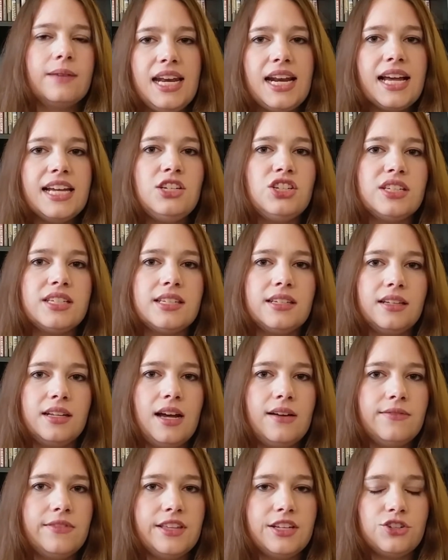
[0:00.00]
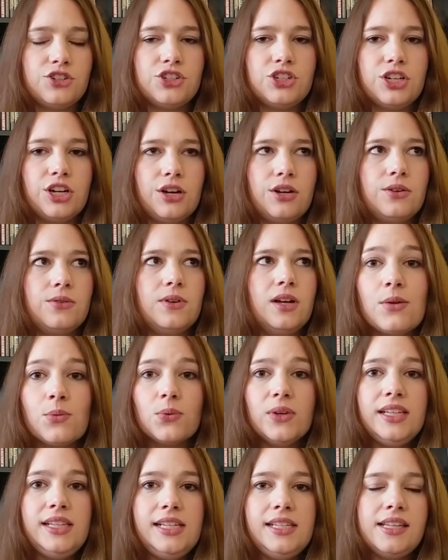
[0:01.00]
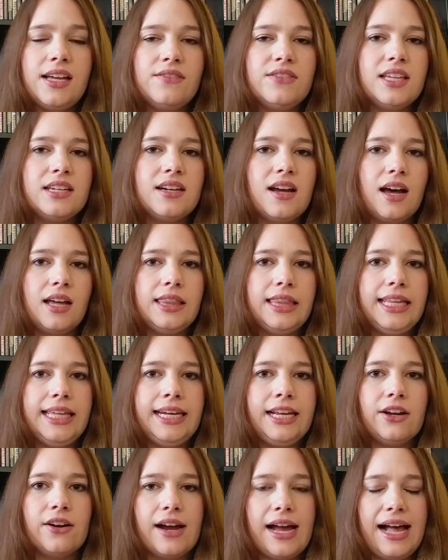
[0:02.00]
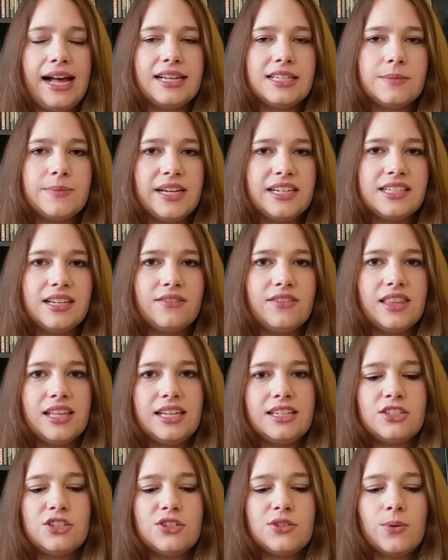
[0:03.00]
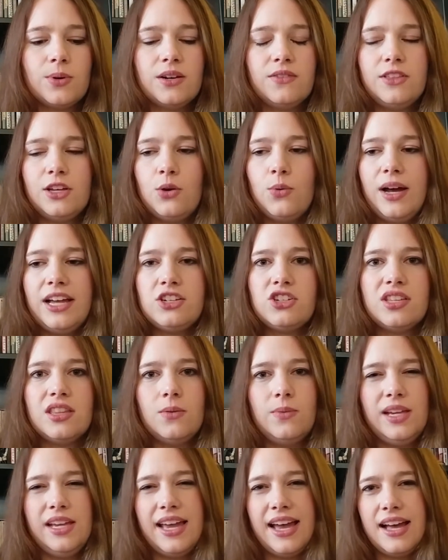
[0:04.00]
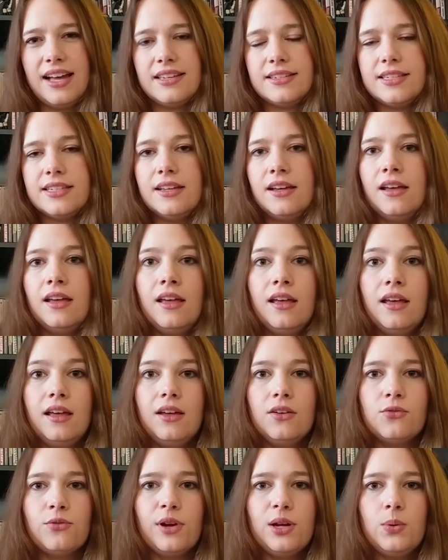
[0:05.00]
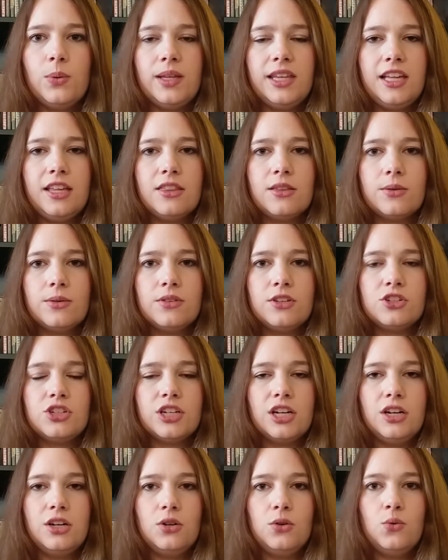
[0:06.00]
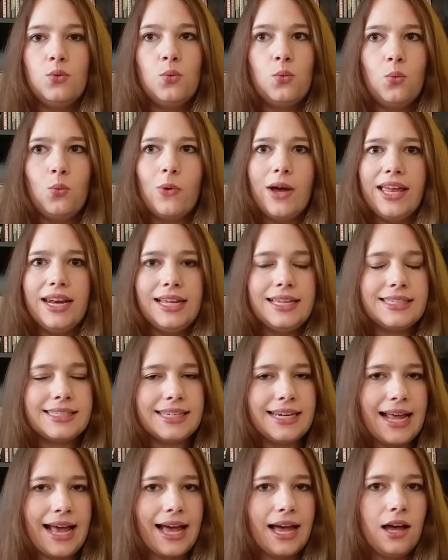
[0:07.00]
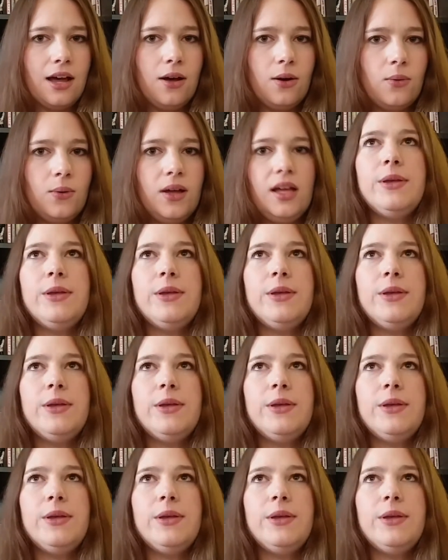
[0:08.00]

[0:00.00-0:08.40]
And I just love this show. I really love the nonlinear aspect of this, sort of the question that we ask frequently through the show, when is now?